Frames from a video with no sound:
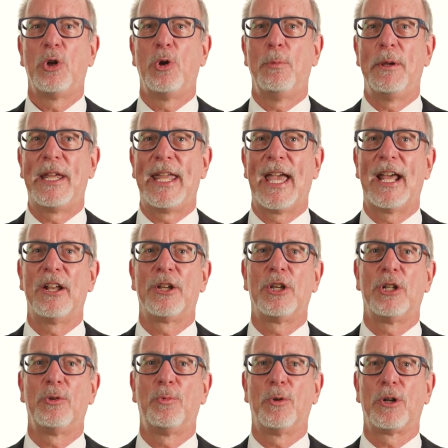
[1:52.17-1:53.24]
who began a
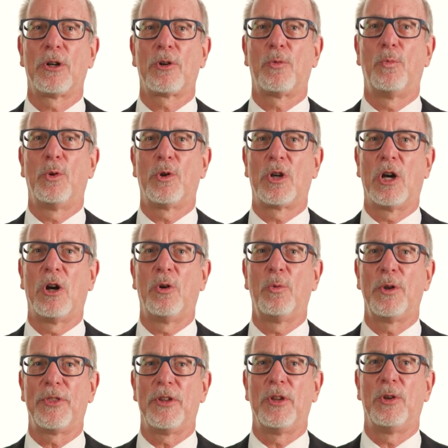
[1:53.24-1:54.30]
good work, will go
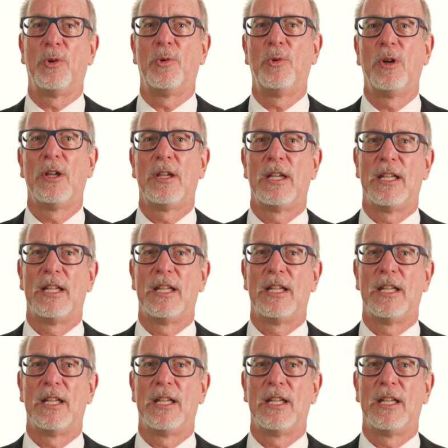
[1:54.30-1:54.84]
with you